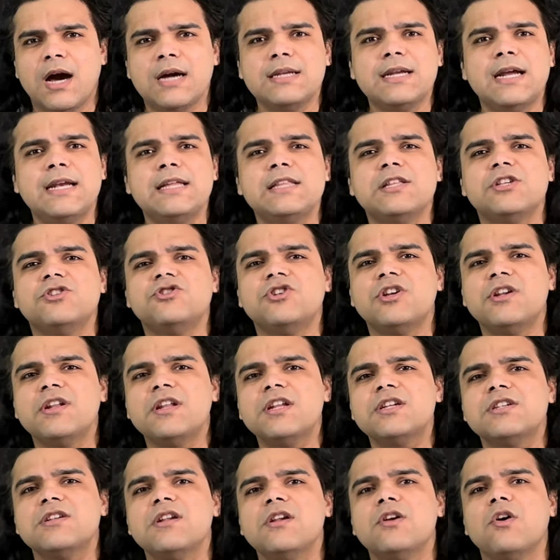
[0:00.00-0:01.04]
highlighting the
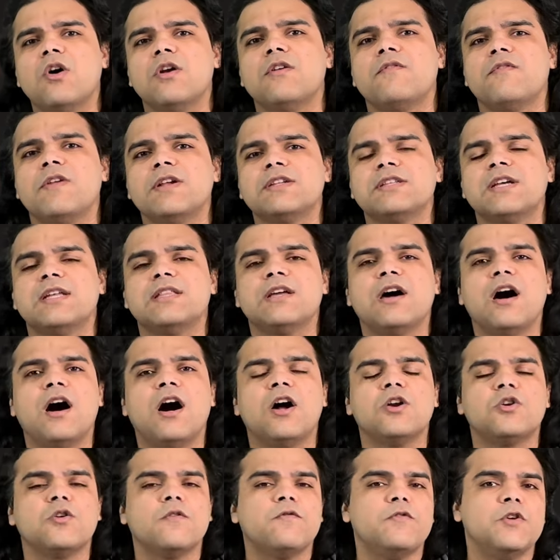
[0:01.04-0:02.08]
generational conflicts at the
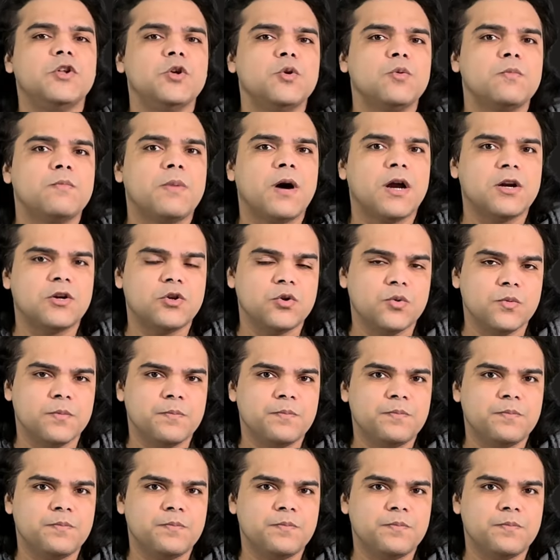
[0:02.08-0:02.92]
heart of Dune Part 2.